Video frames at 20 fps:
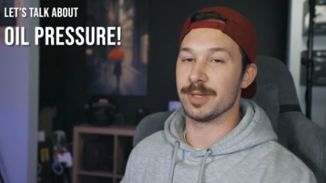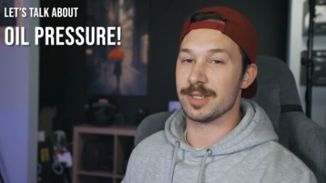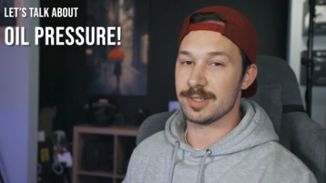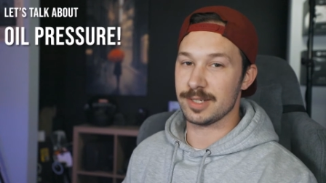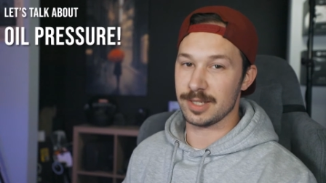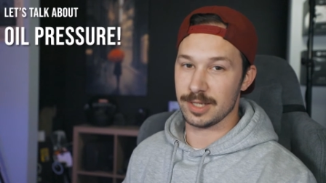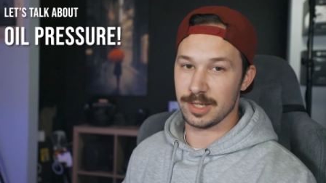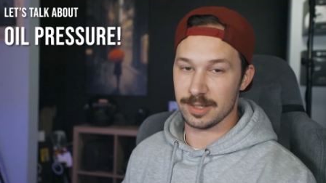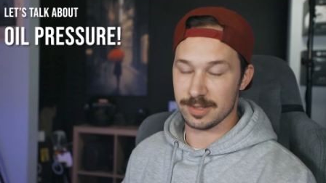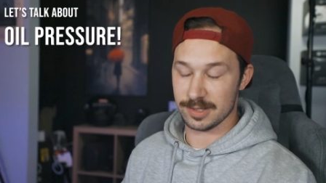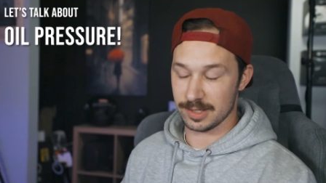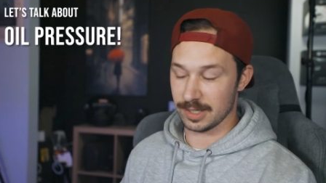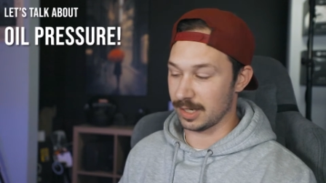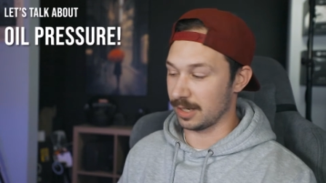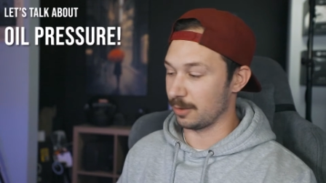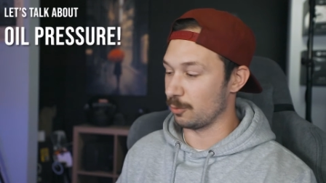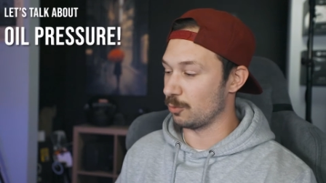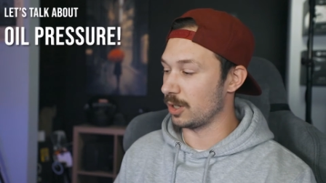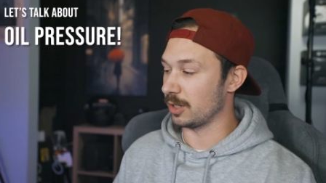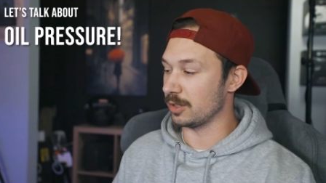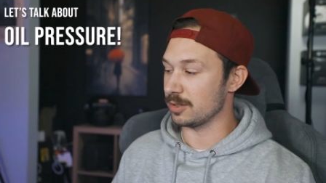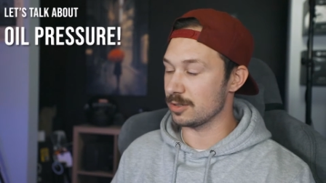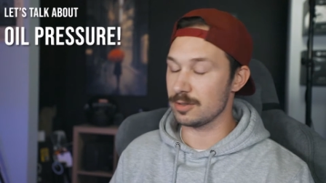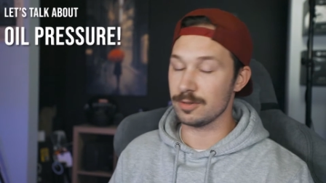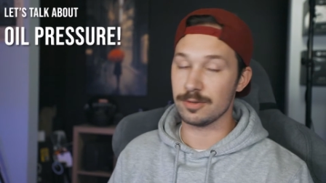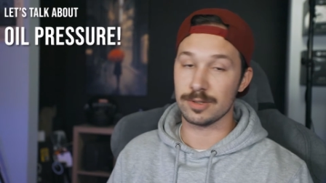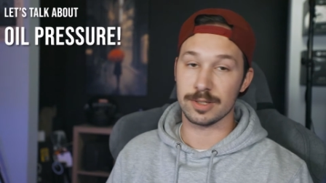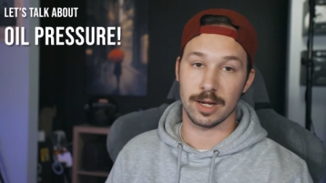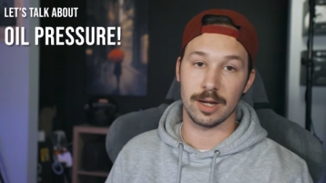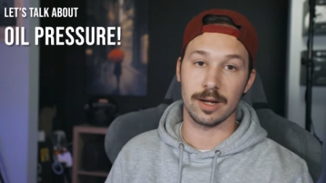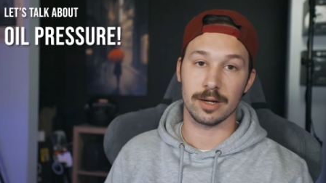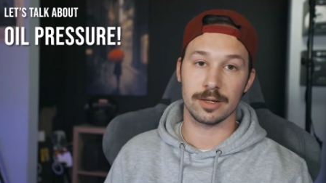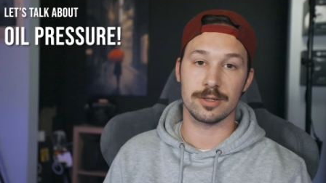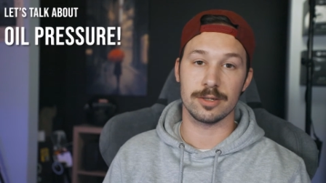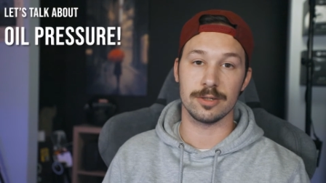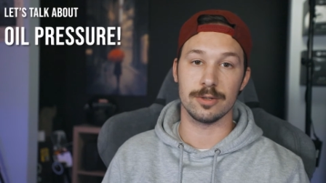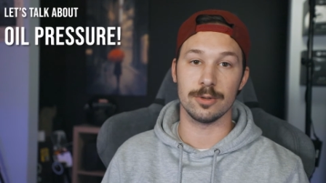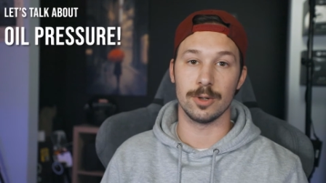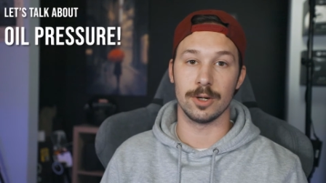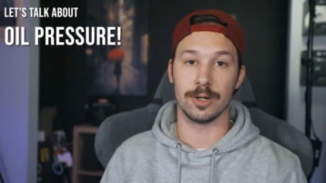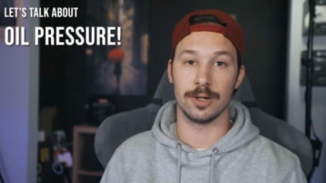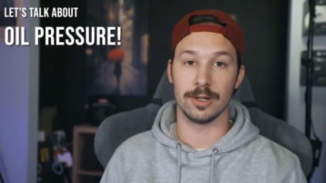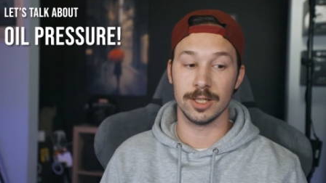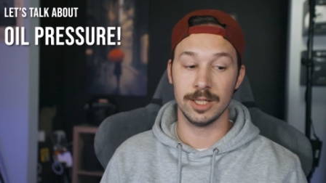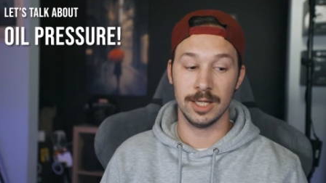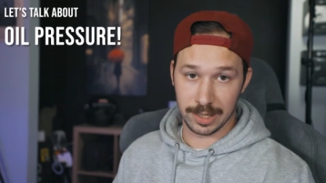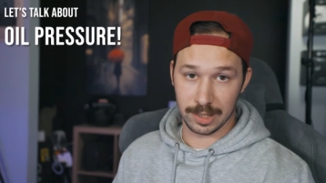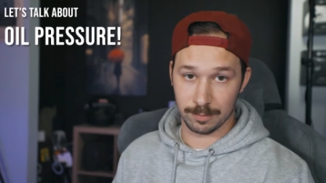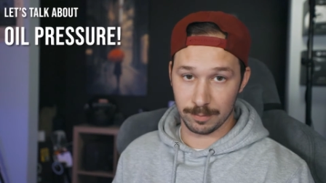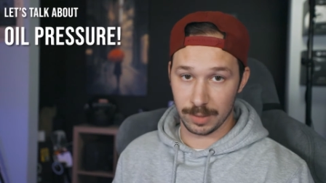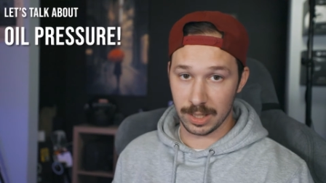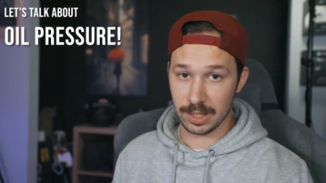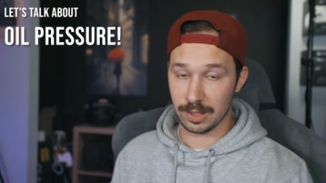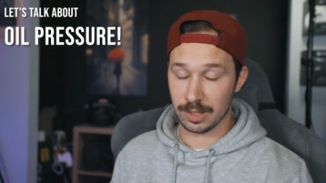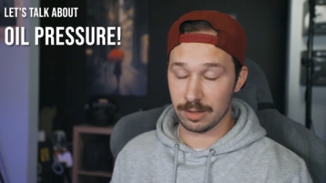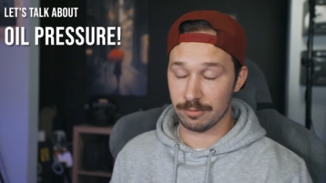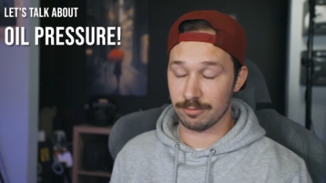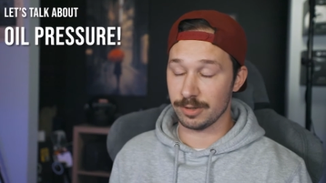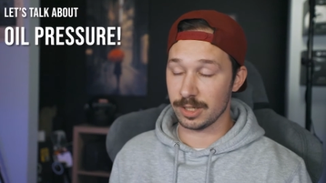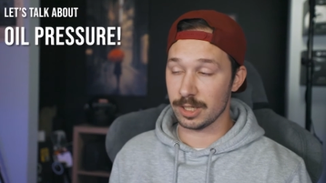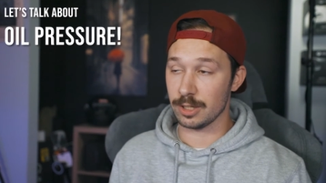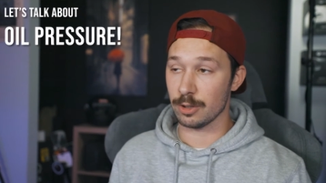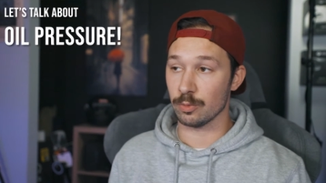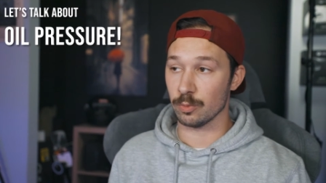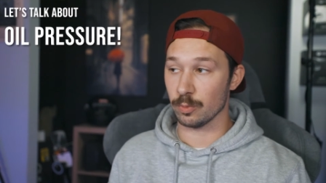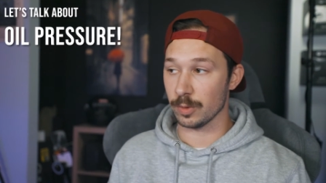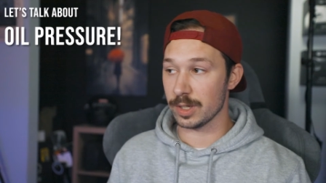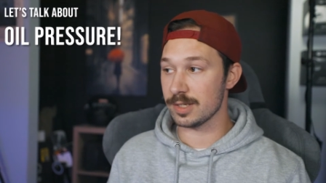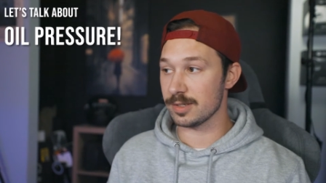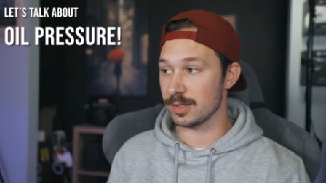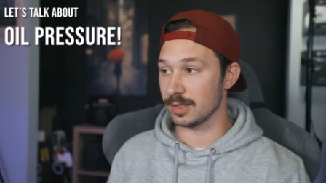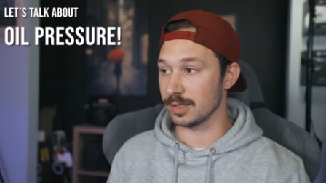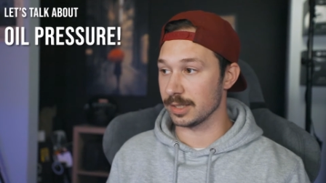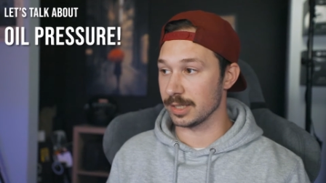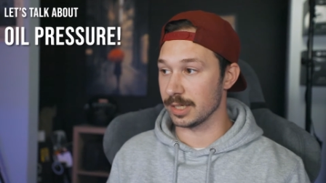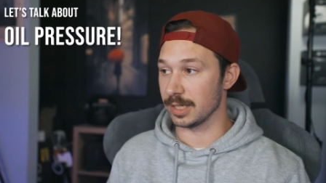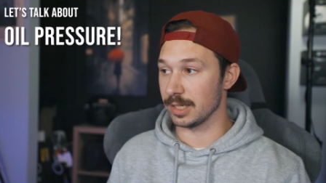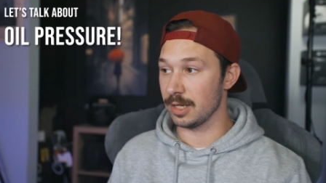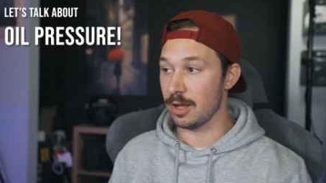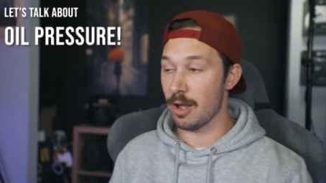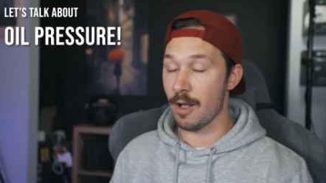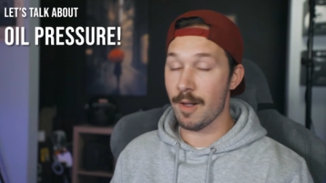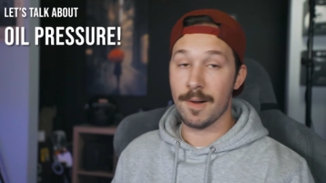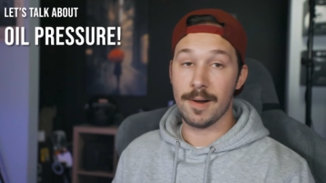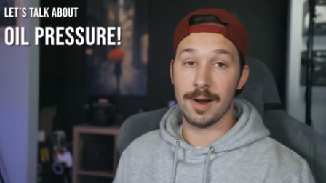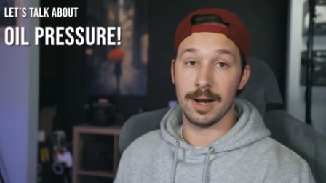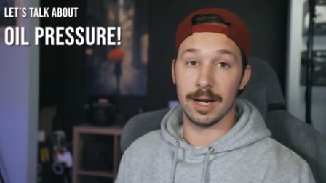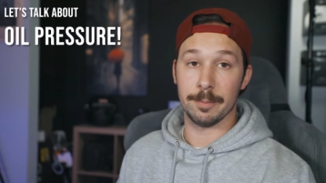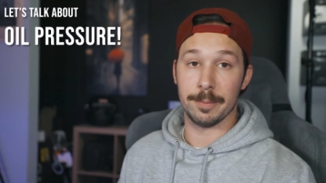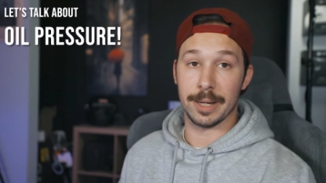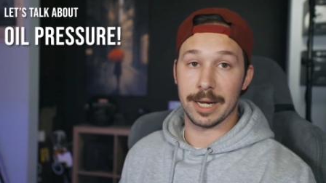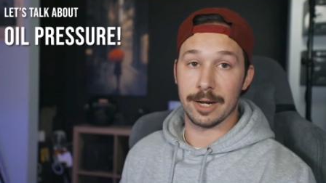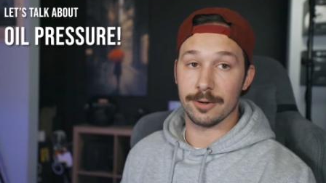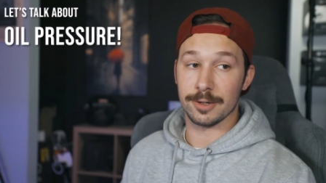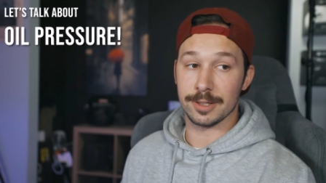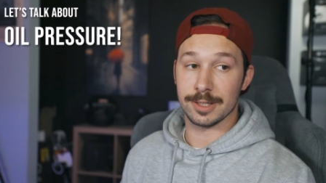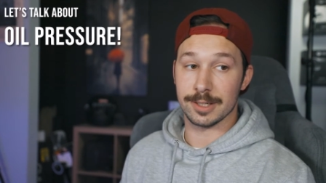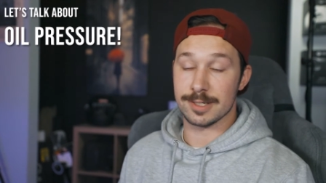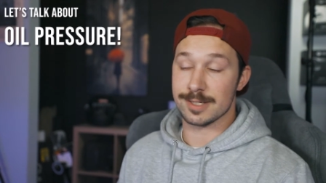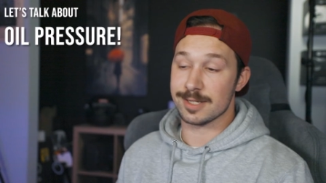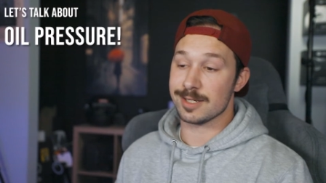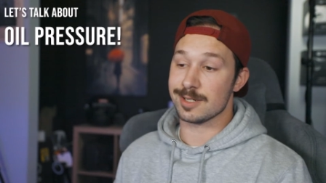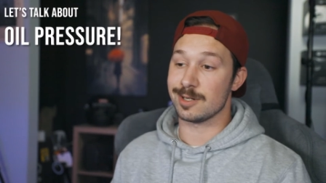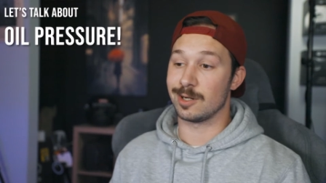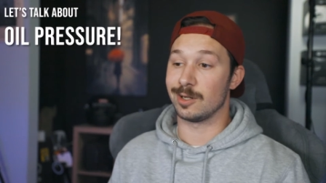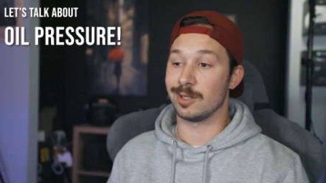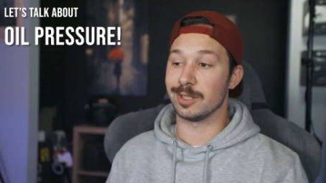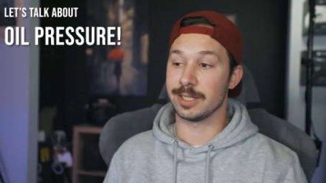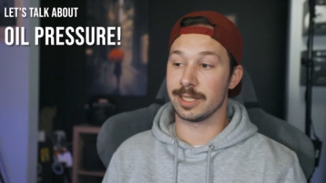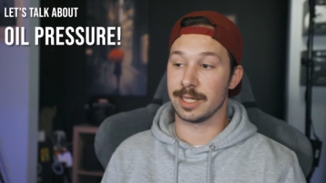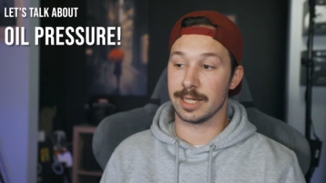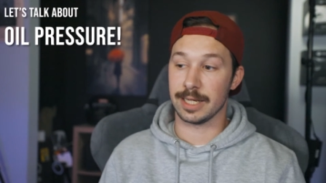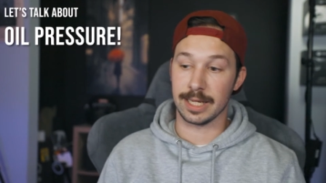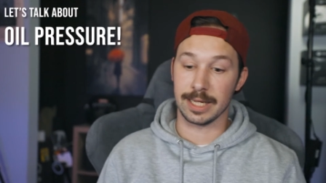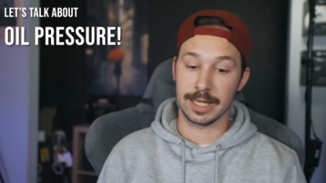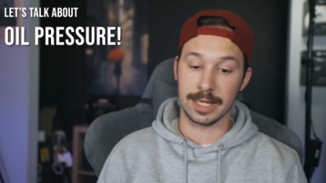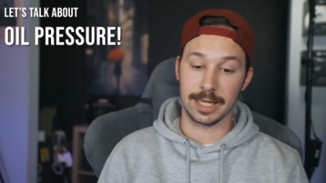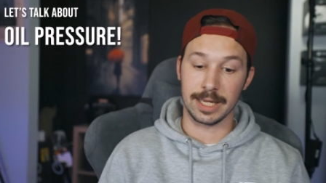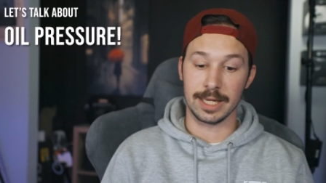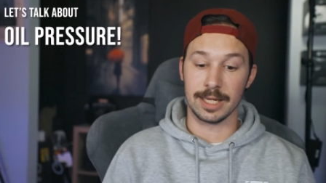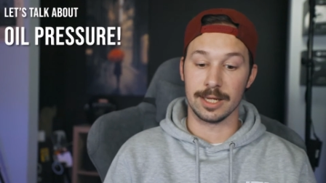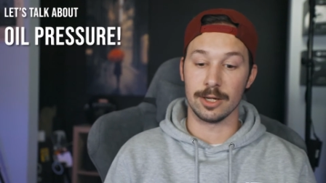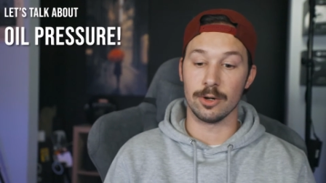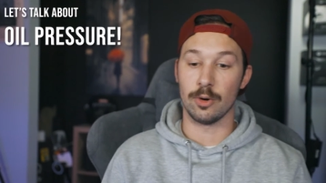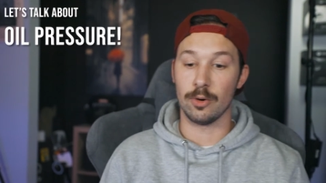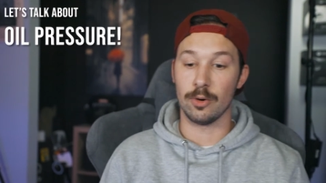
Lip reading: Matthias, and I wanted to talk to you all. I had made a video recently about installing a